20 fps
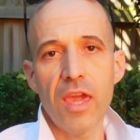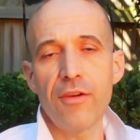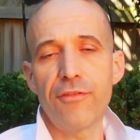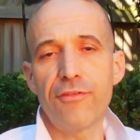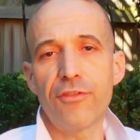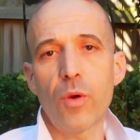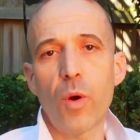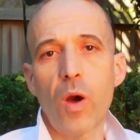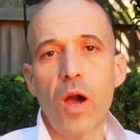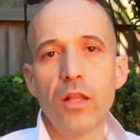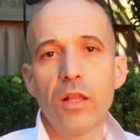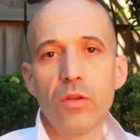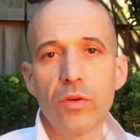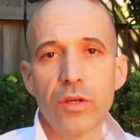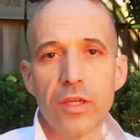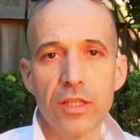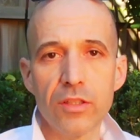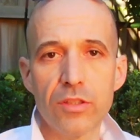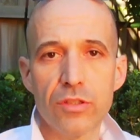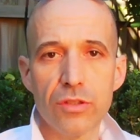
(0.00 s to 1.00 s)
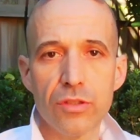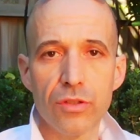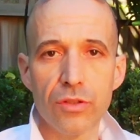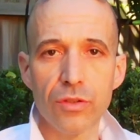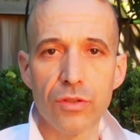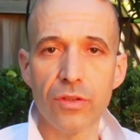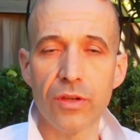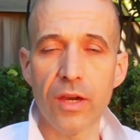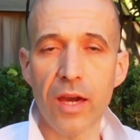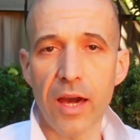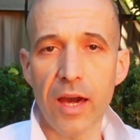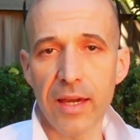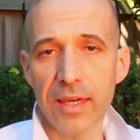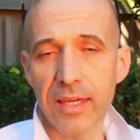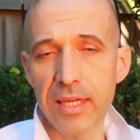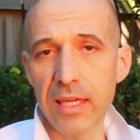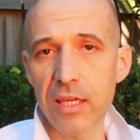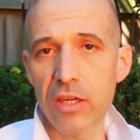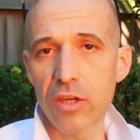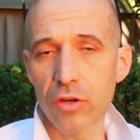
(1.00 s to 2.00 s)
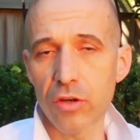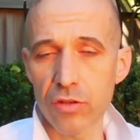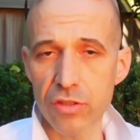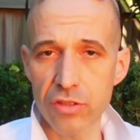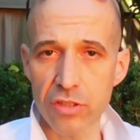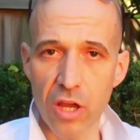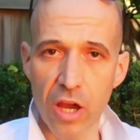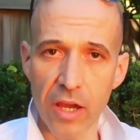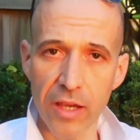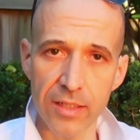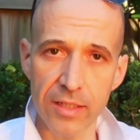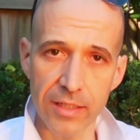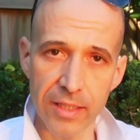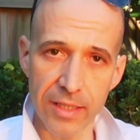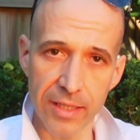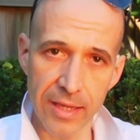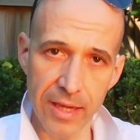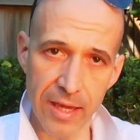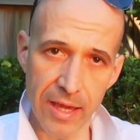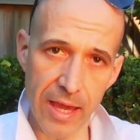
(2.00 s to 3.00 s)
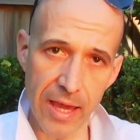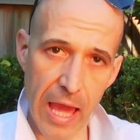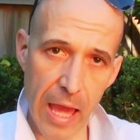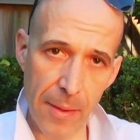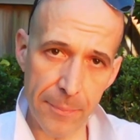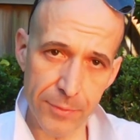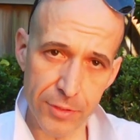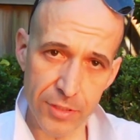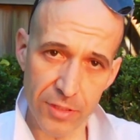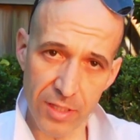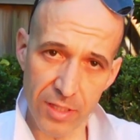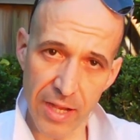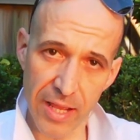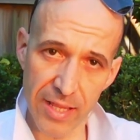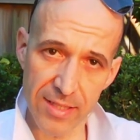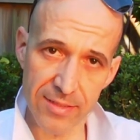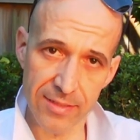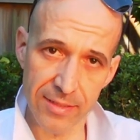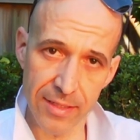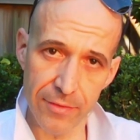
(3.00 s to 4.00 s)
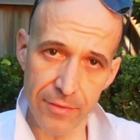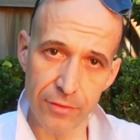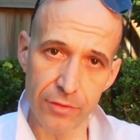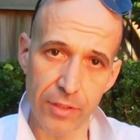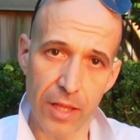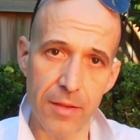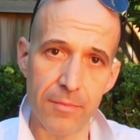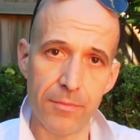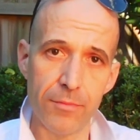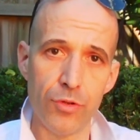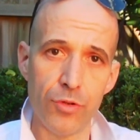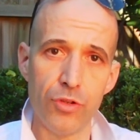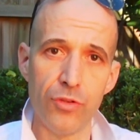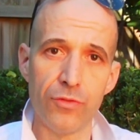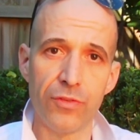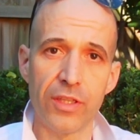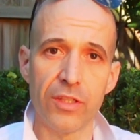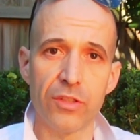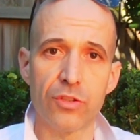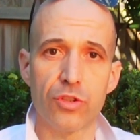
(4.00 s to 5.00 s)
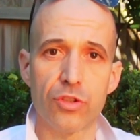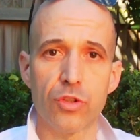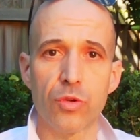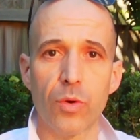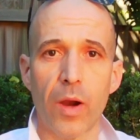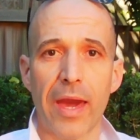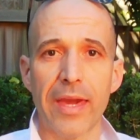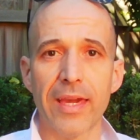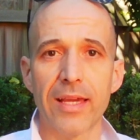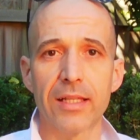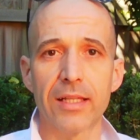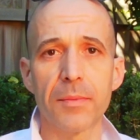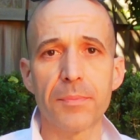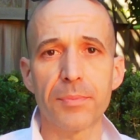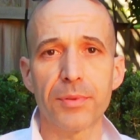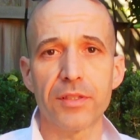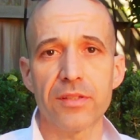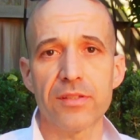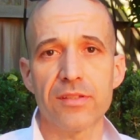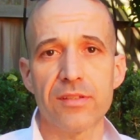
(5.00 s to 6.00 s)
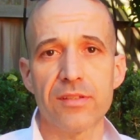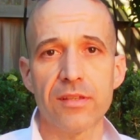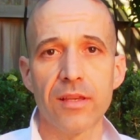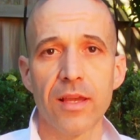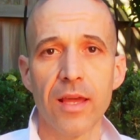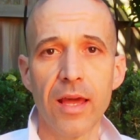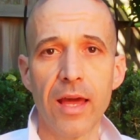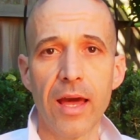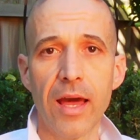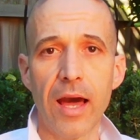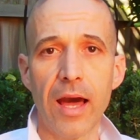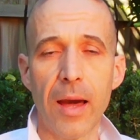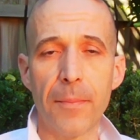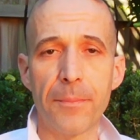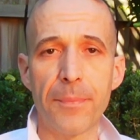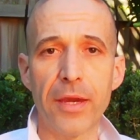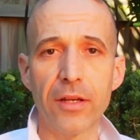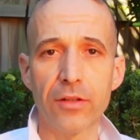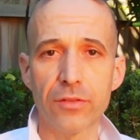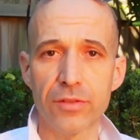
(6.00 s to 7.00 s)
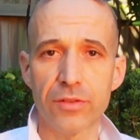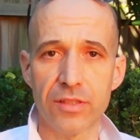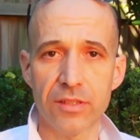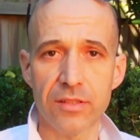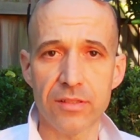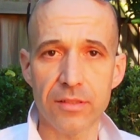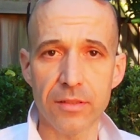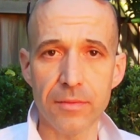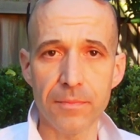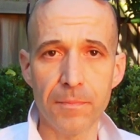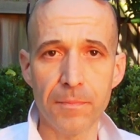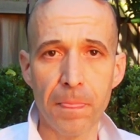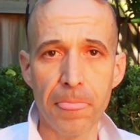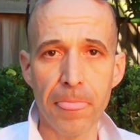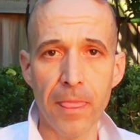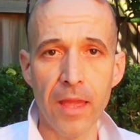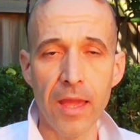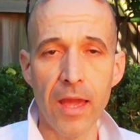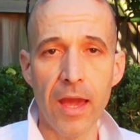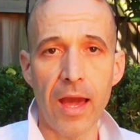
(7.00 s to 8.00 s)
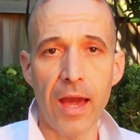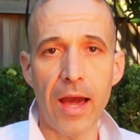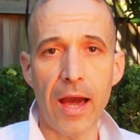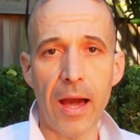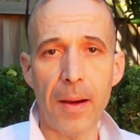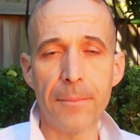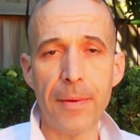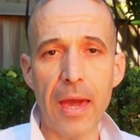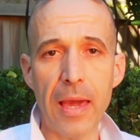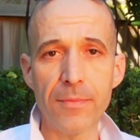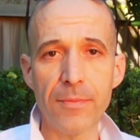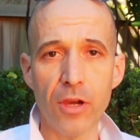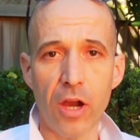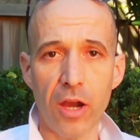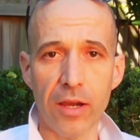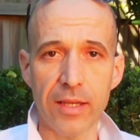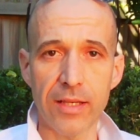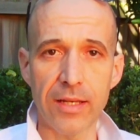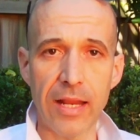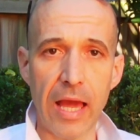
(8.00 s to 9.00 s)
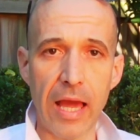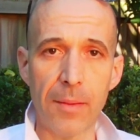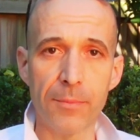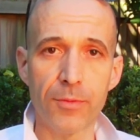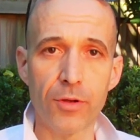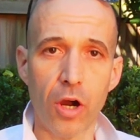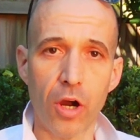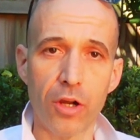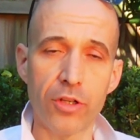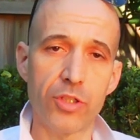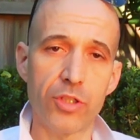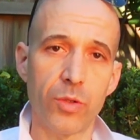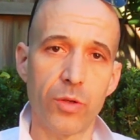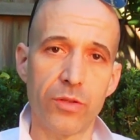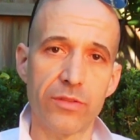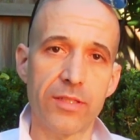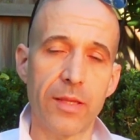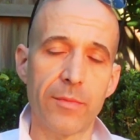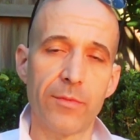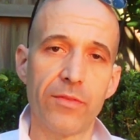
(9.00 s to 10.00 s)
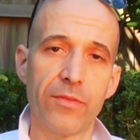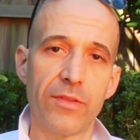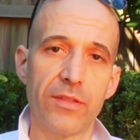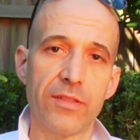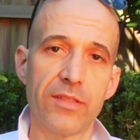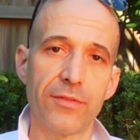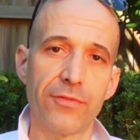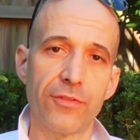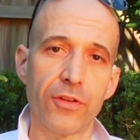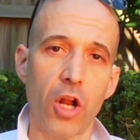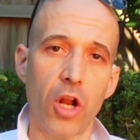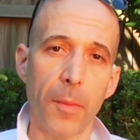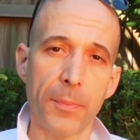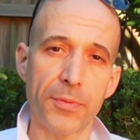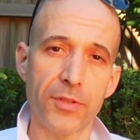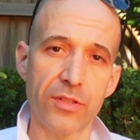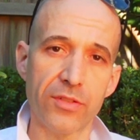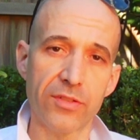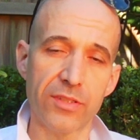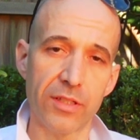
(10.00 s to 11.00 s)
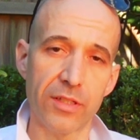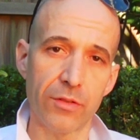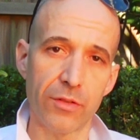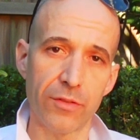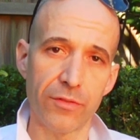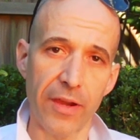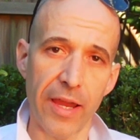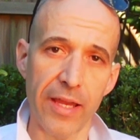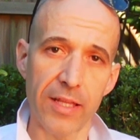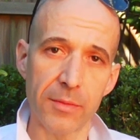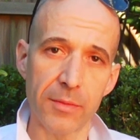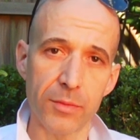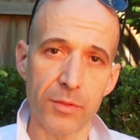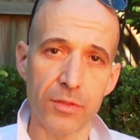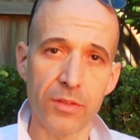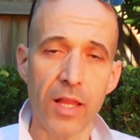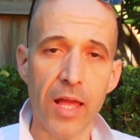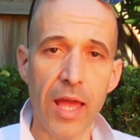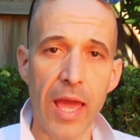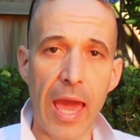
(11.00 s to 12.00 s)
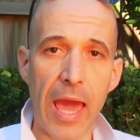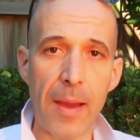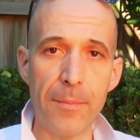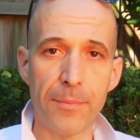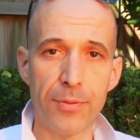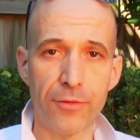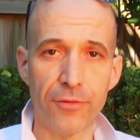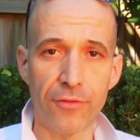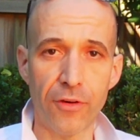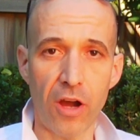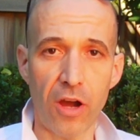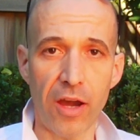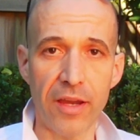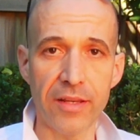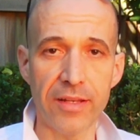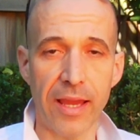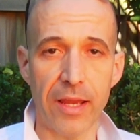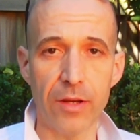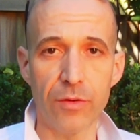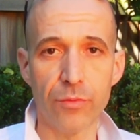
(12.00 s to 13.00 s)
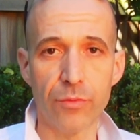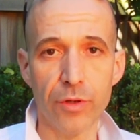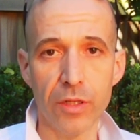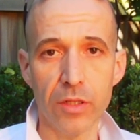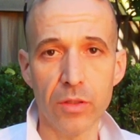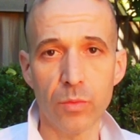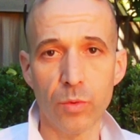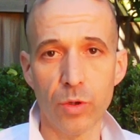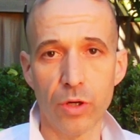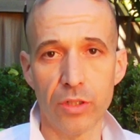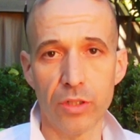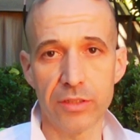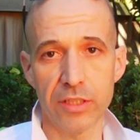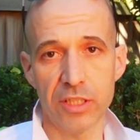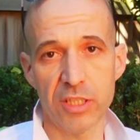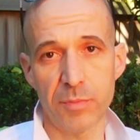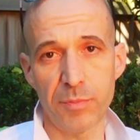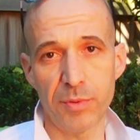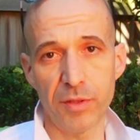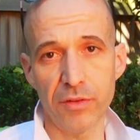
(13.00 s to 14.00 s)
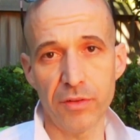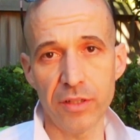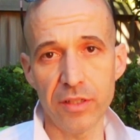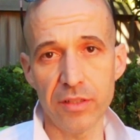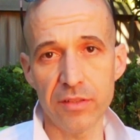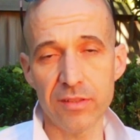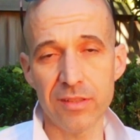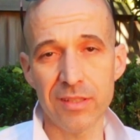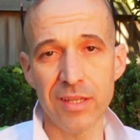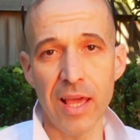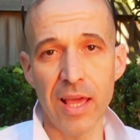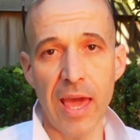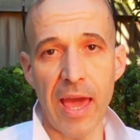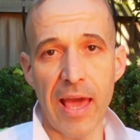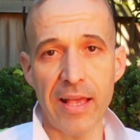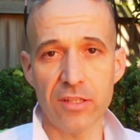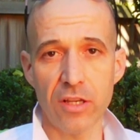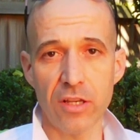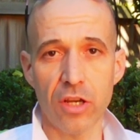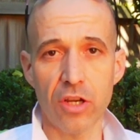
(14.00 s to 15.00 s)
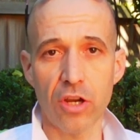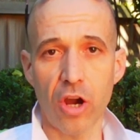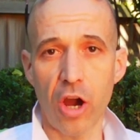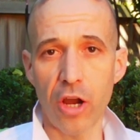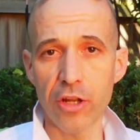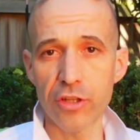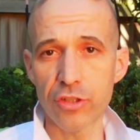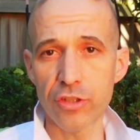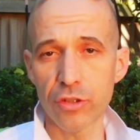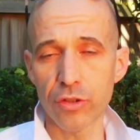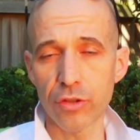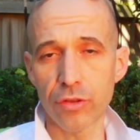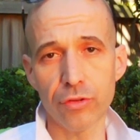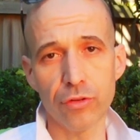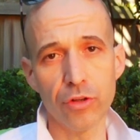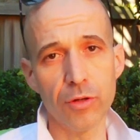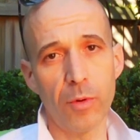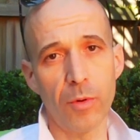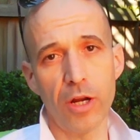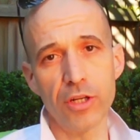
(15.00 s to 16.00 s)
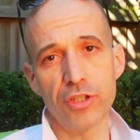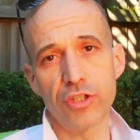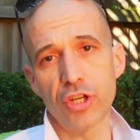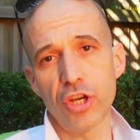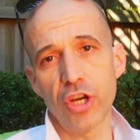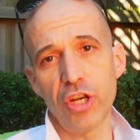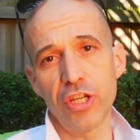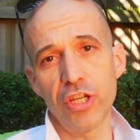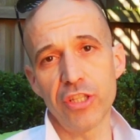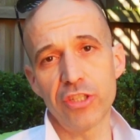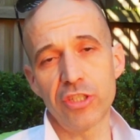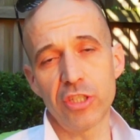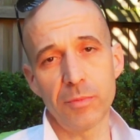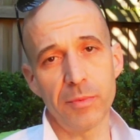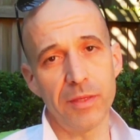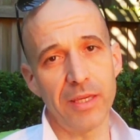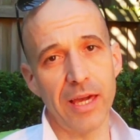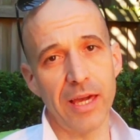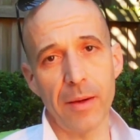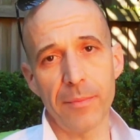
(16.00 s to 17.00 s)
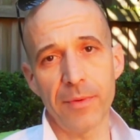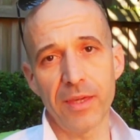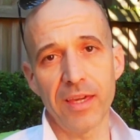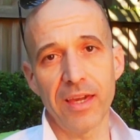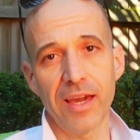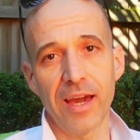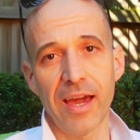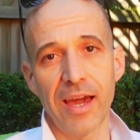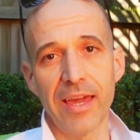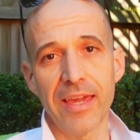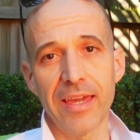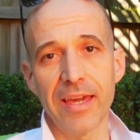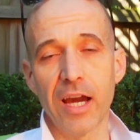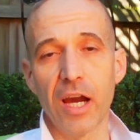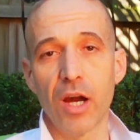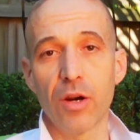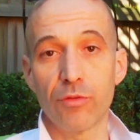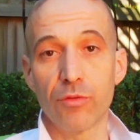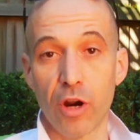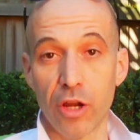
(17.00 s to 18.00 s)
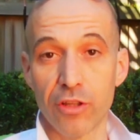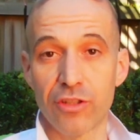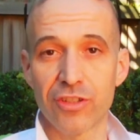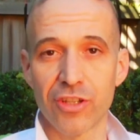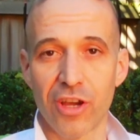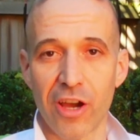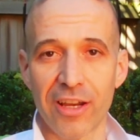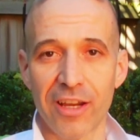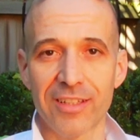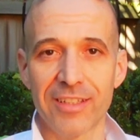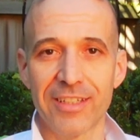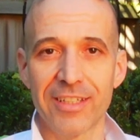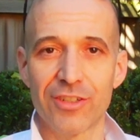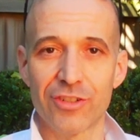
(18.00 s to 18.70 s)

If you are looking to kick your cycling up to the next level and move into a clipless pedal system, maybe I can help guide you on some of the different options that are available and provide a real-world experience as I guide you through my journey to becoming a road cycling